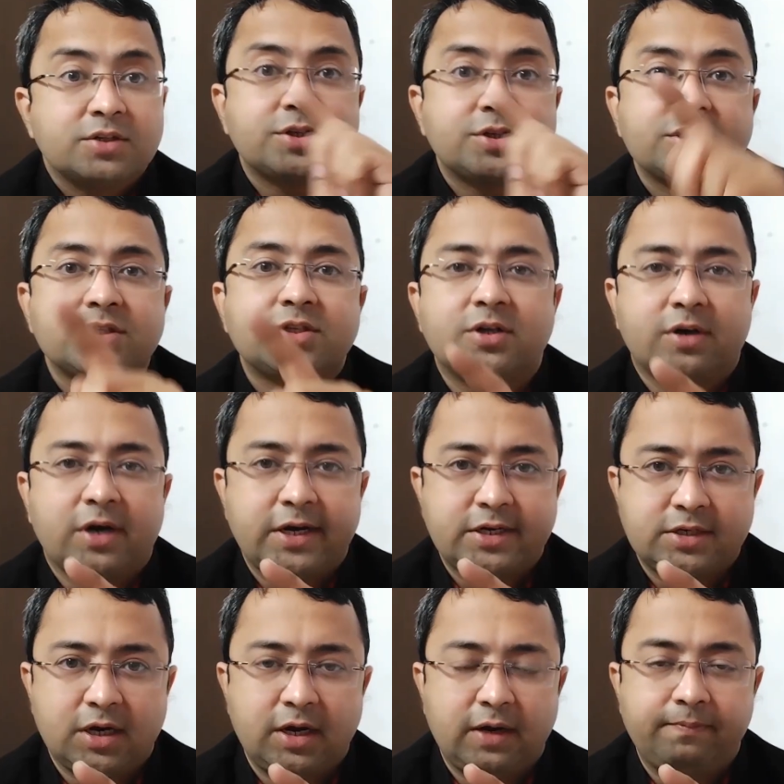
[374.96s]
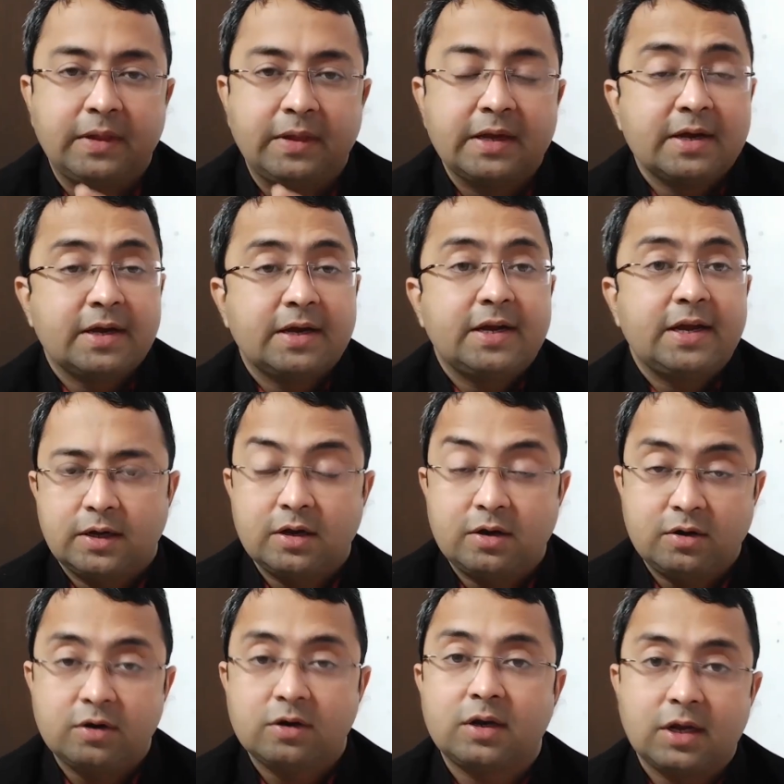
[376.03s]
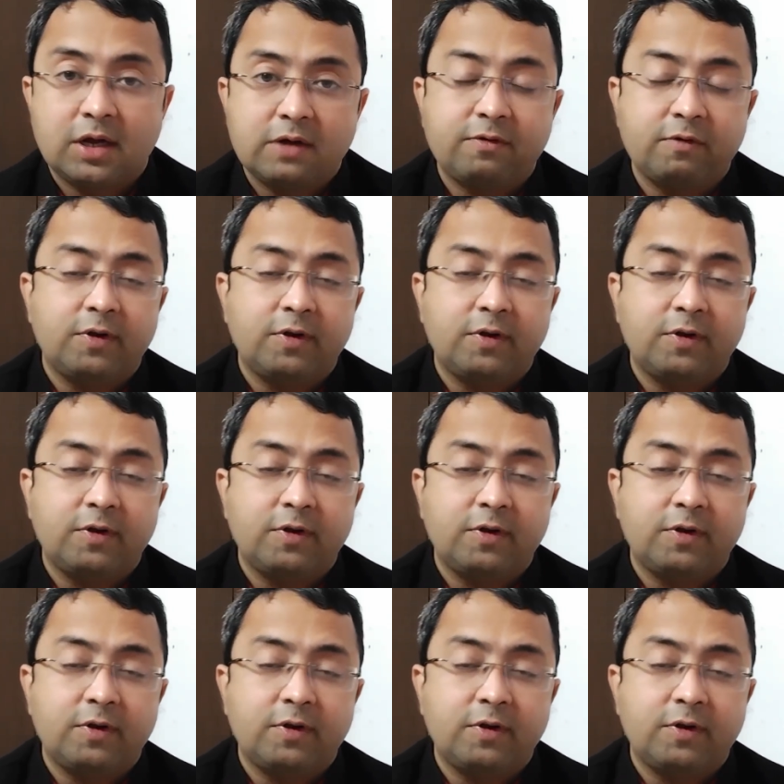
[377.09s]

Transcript: This is the right time. In real life,